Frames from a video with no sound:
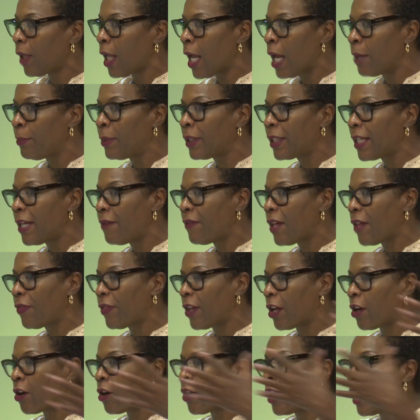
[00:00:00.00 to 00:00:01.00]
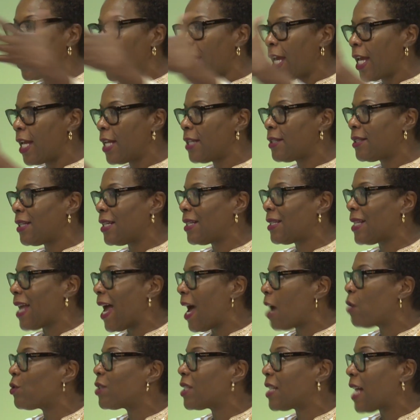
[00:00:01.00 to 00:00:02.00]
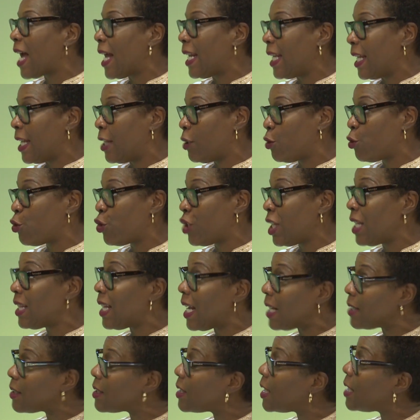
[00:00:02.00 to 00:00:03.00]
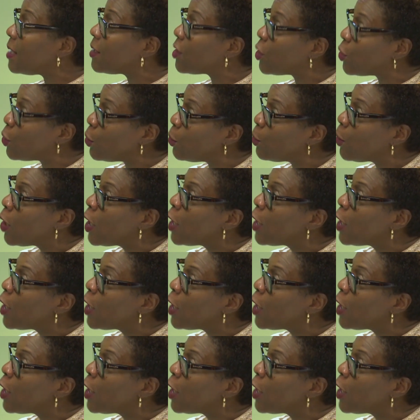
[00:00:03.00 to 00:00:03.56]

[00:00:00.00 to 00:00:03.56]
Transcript: I believe that there is this outside energy that seeks to